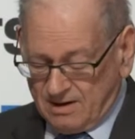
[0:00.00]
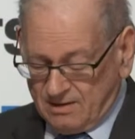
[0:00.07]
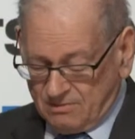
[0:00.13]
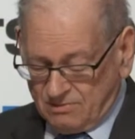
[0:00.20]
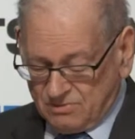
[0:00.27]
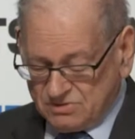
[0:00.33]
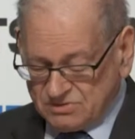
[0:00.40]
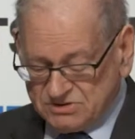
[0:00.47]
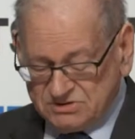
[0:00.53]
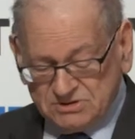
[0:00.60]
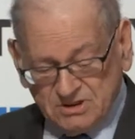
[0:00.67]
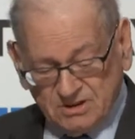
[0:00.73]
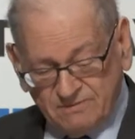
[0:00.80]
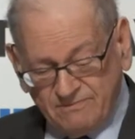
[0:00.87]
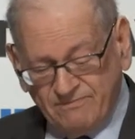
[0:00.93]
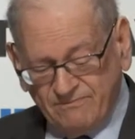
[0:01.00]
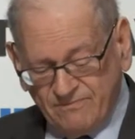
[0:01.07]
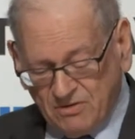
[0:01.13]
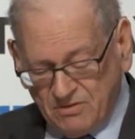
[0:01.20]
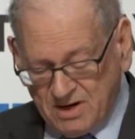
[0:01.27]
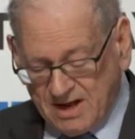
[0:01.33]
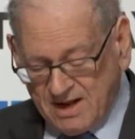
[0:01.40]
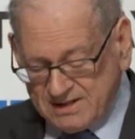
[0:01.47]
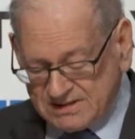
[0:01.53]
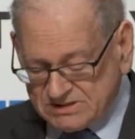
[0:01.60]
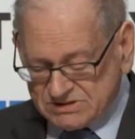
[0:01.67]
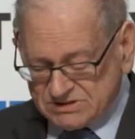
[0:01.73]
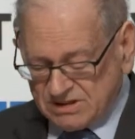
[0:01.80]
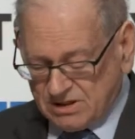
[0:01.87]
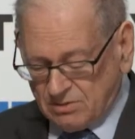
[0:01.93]
it was very
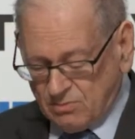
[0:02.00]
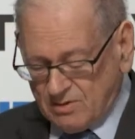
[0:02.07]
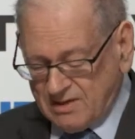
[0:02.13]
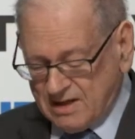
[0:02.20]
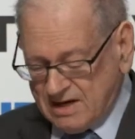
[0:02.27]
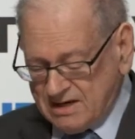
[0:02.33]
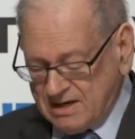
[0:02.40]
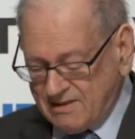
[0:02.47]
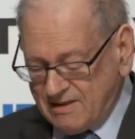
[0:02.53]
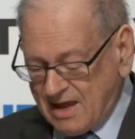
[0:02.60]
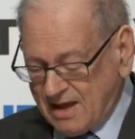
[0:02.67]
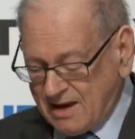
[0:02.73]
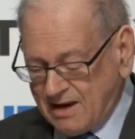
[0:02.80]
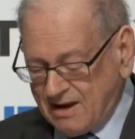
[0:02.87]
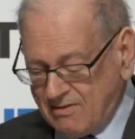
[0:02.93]
nice when they did that.